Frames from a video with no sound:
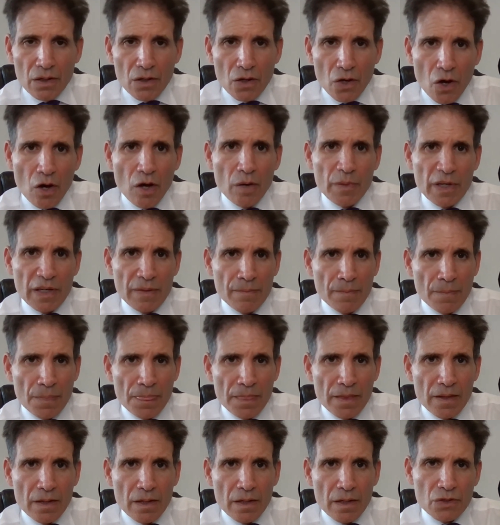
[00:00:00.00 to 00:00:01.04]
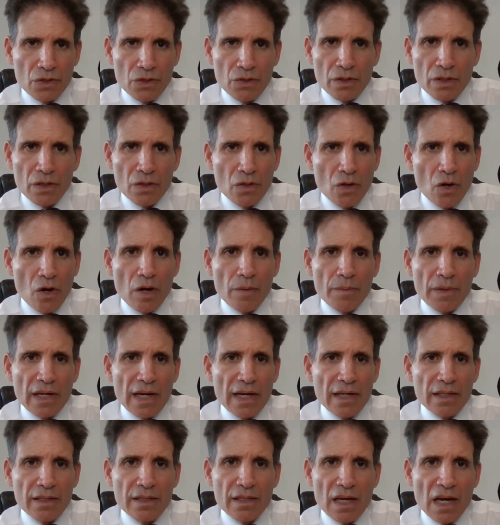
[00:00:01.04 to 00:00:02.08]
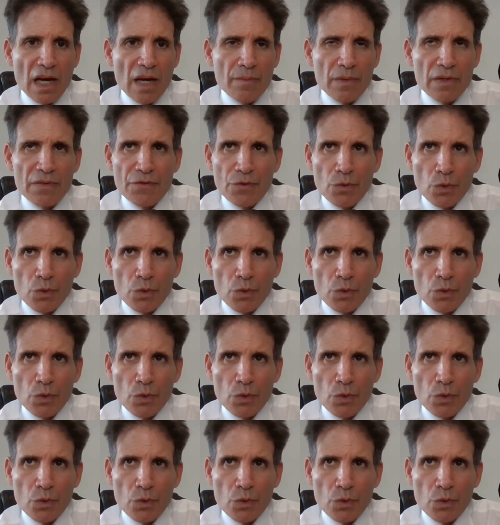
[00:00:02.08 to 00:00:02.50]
call me. So you can call me at any time at